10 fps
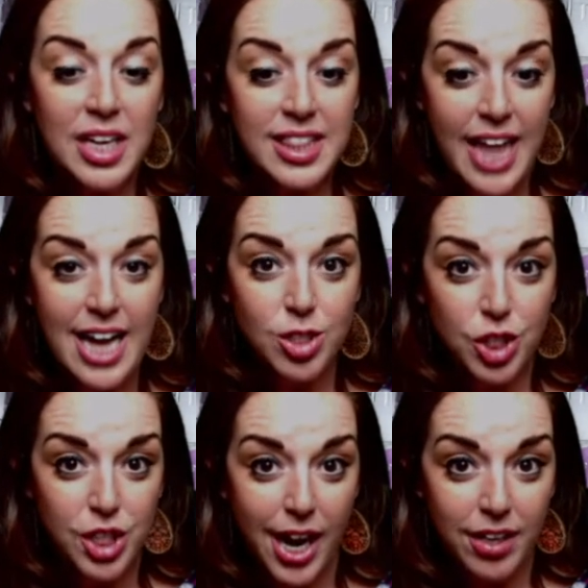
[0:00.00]
that's your
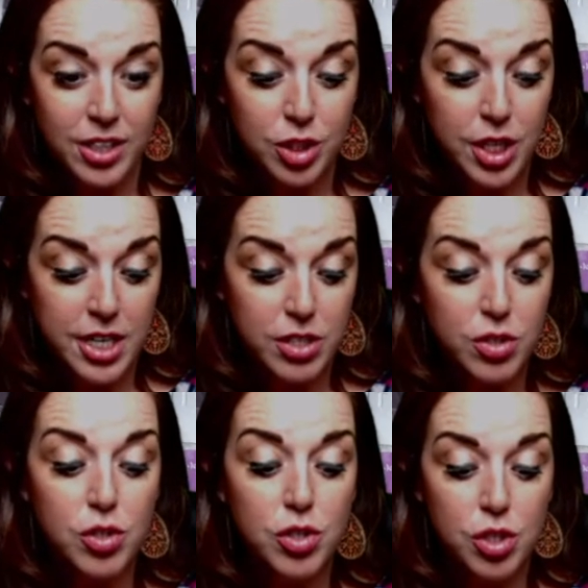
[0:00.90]
challenge,
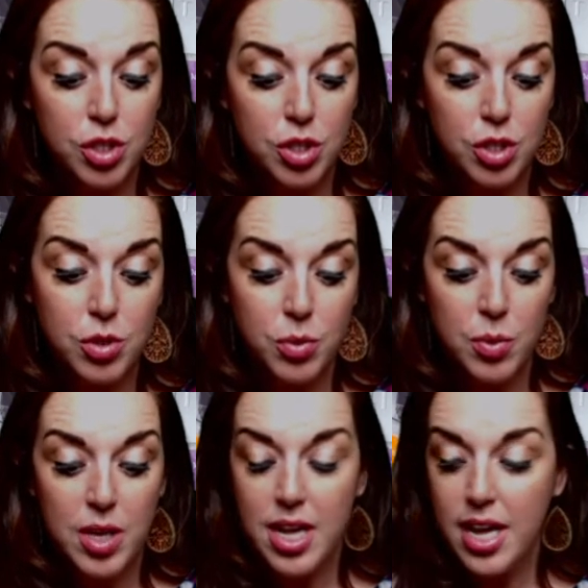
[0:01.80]
is to
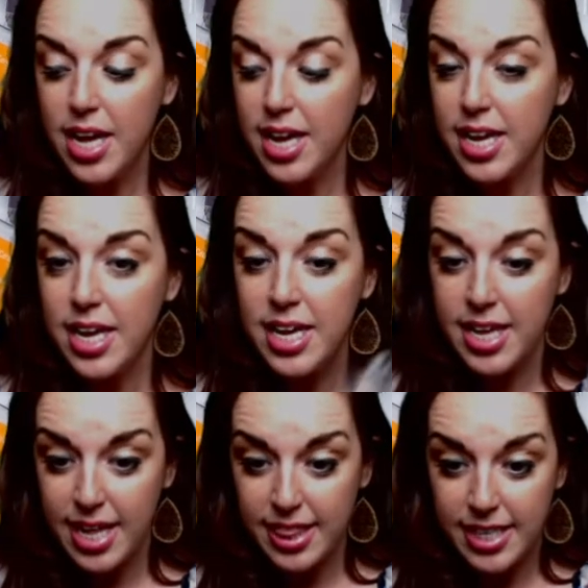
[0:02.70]

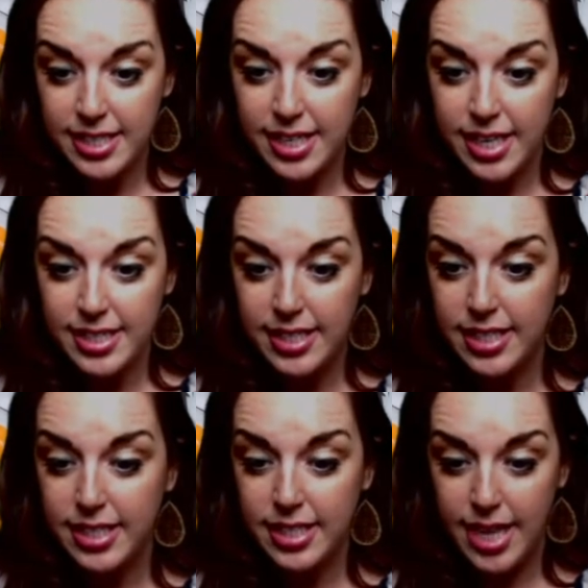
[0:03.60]
get these 10
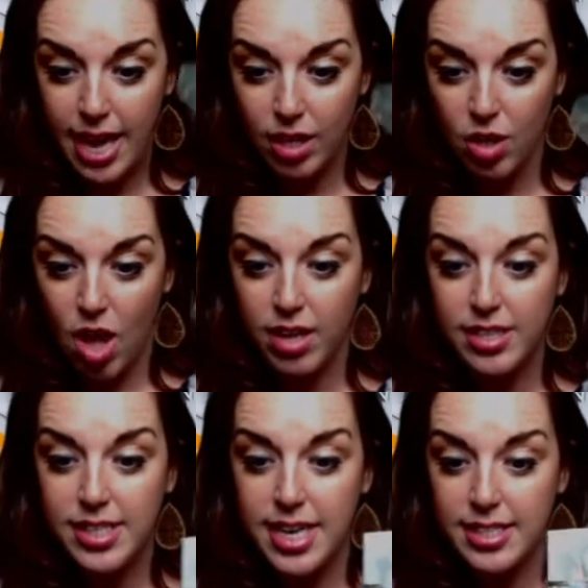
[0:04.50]
catalogs
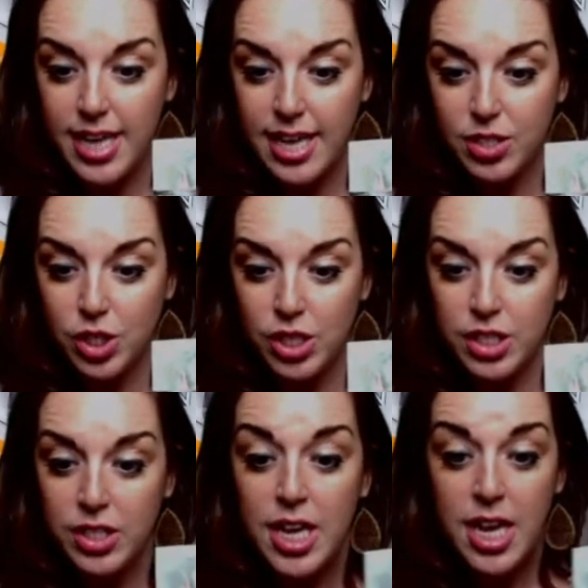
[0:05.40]
and
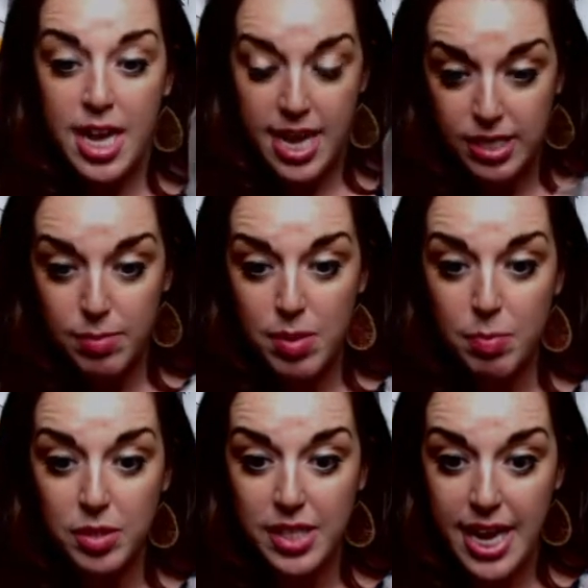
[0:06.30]
testers into
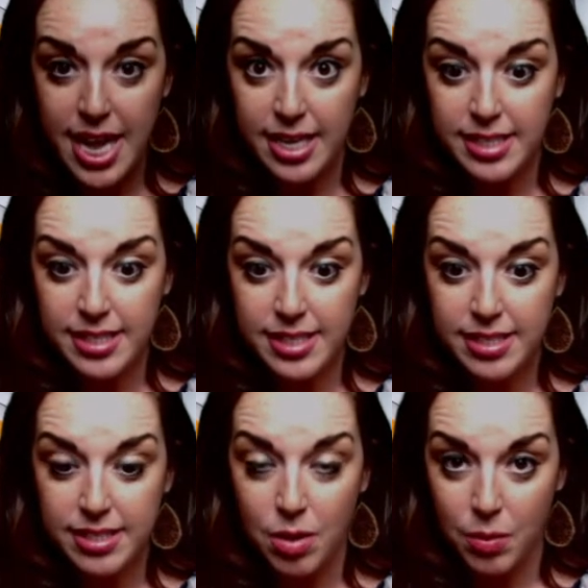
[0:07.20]
people's hands,
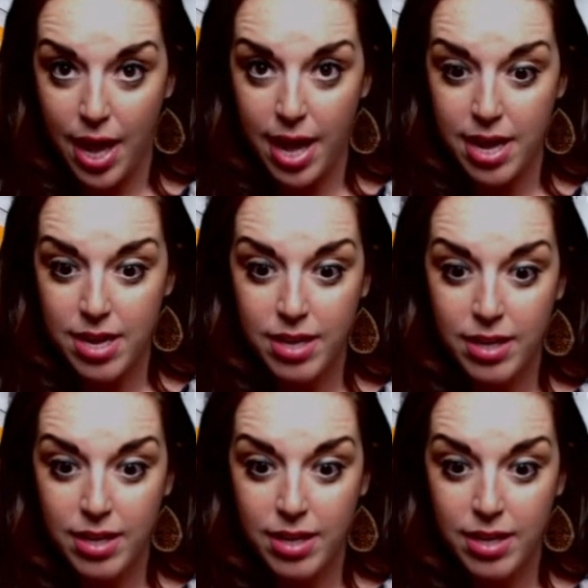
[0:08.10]
okay?